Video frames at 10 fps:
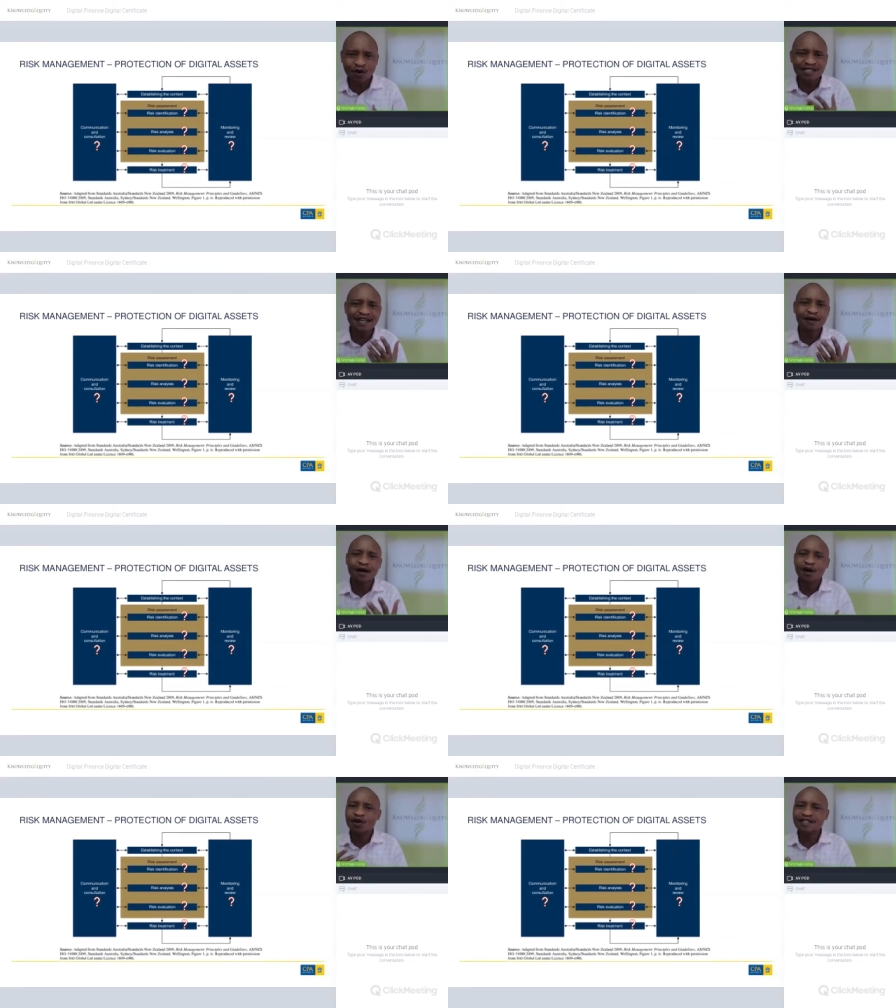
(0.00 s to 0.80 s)
What's
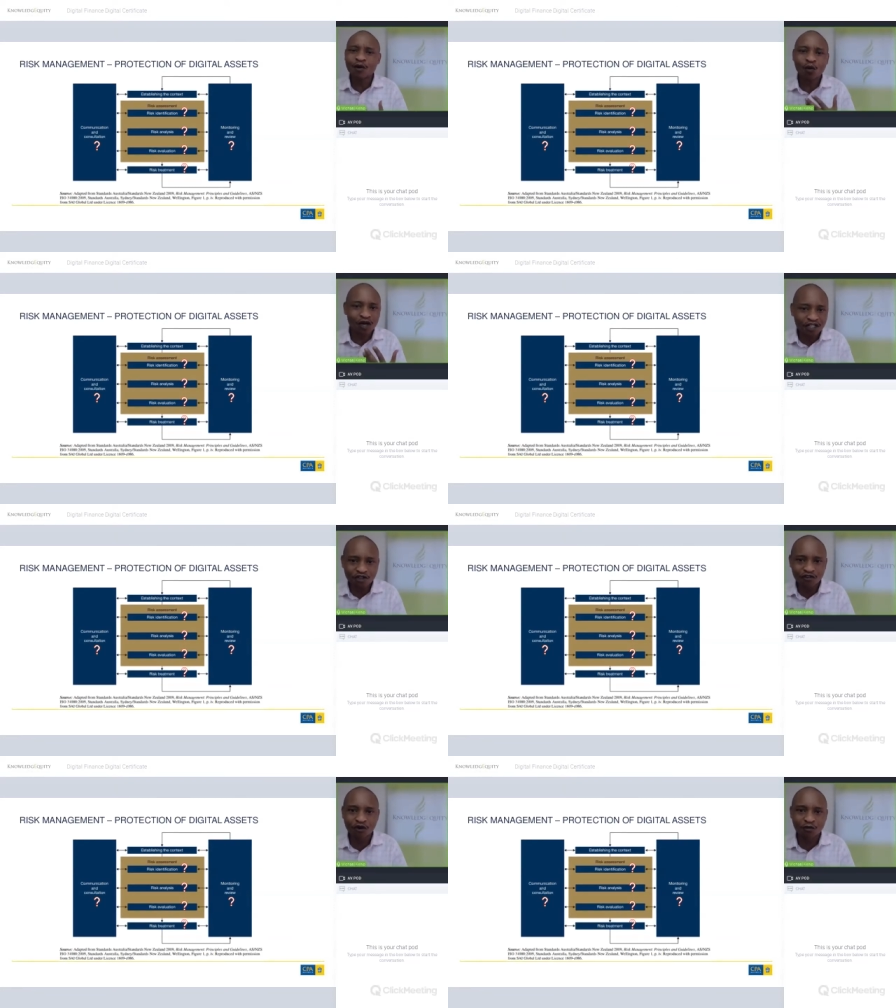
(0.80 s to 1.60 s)
the
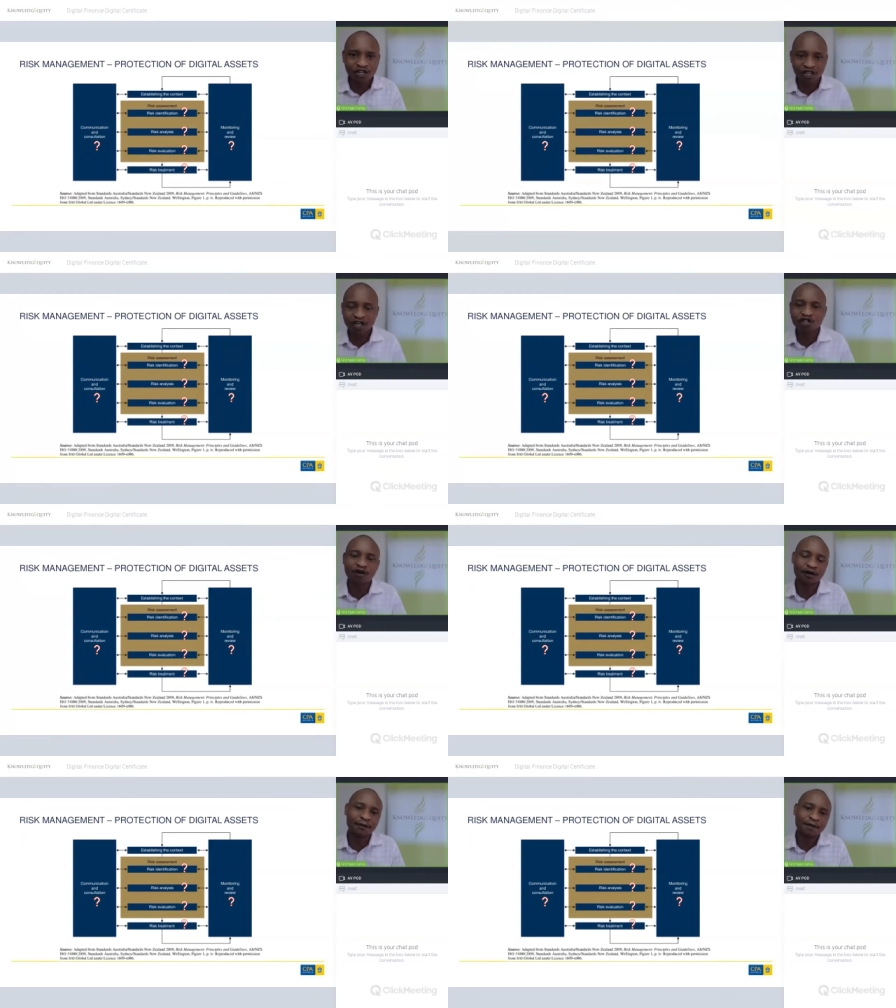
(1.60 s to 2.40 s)
quality of
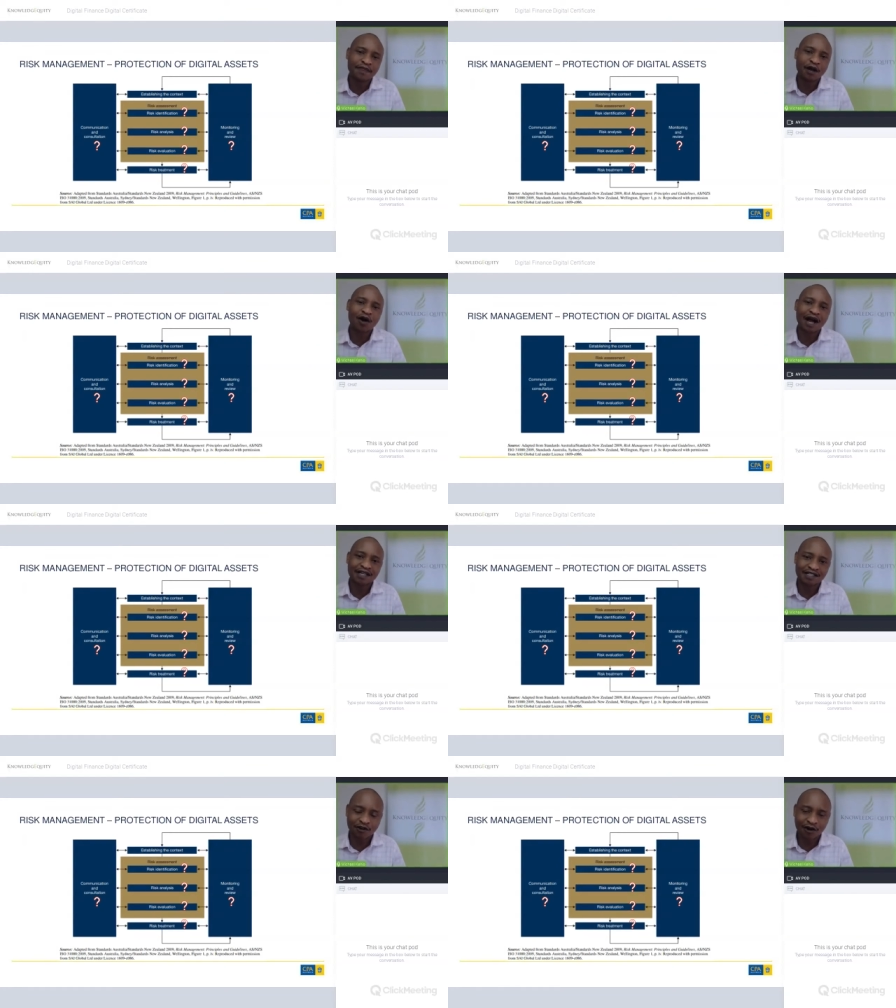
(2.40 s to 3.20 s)
communication that
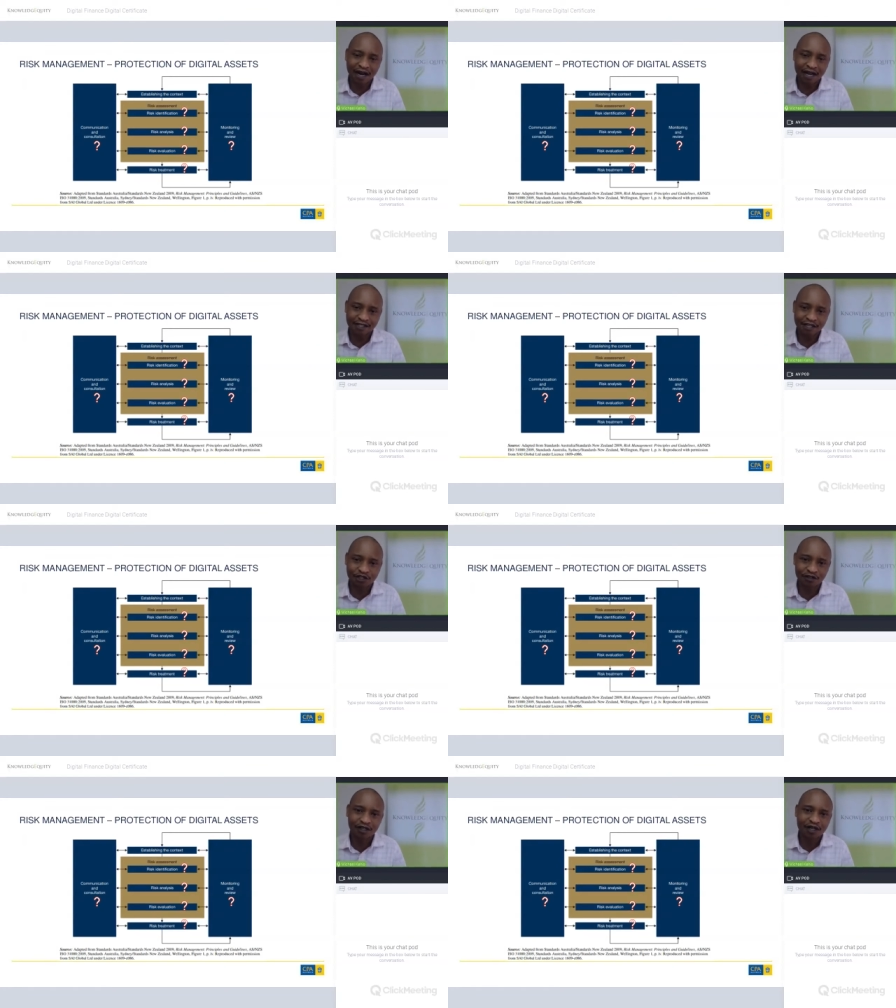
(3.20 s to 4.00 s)
occurs in the
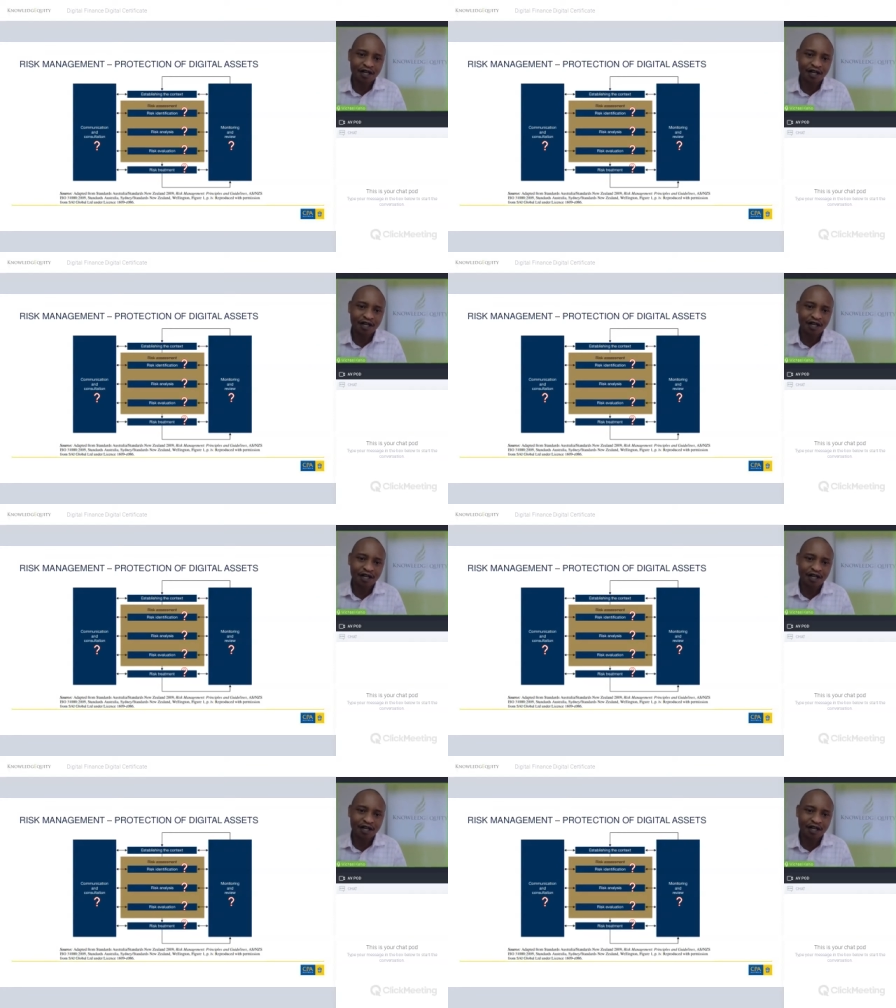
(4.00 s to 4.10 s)
organization?